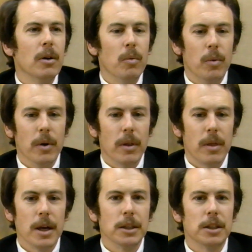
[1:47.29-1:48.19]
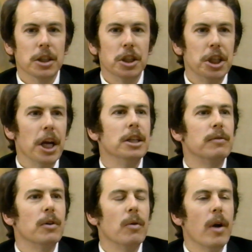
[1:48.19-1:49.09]
with things that change
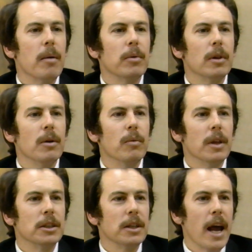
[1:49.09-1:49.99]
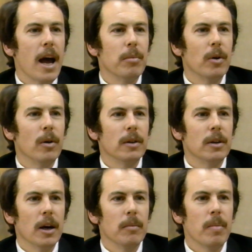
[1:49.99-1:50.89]
very rapidly, with things that happen all the
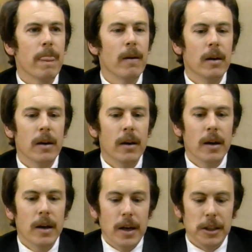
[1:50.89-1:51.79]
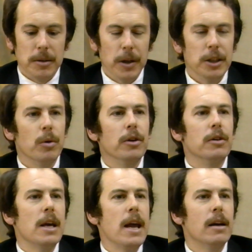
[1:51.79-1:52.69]
time. It's a place where you
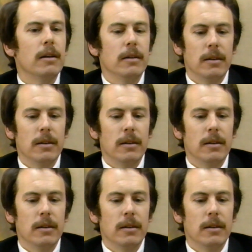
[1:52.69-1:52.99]
take